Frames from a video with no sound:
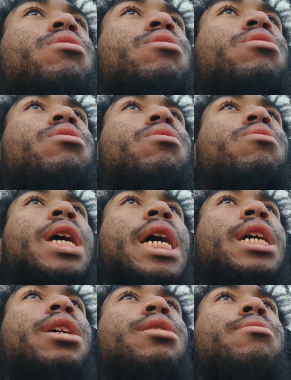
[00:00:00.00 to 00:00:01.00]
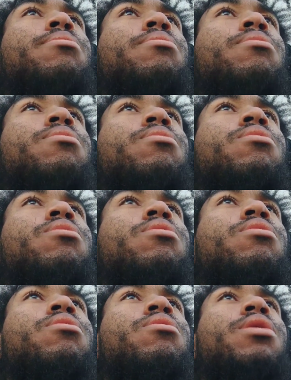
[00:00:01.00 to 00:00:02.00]
you know, when I've come
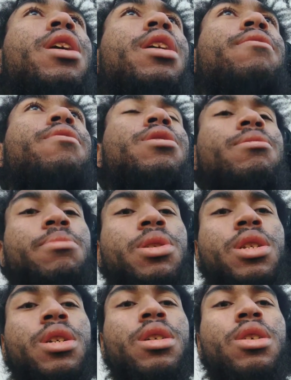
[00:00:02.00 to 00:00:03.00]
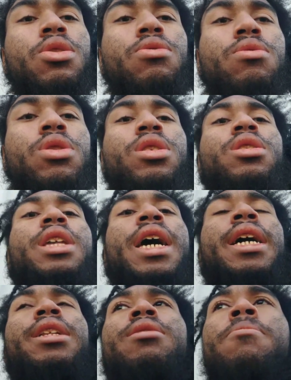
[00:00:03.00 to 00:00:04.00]
to the conclusion
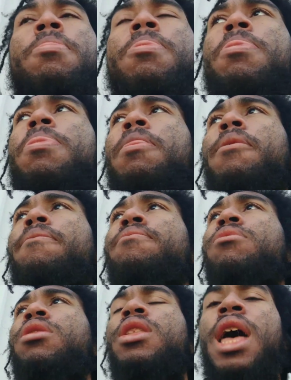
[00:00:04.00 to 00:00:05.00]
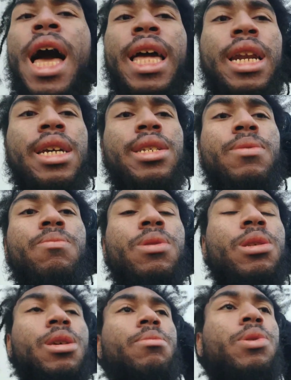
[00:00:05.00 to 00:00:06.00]
that nihilism
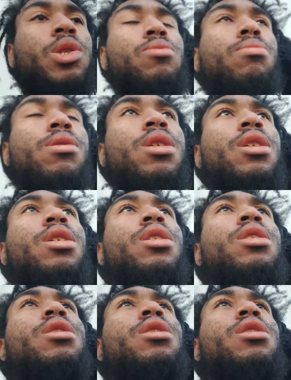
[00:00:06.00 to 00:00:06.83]
seems to be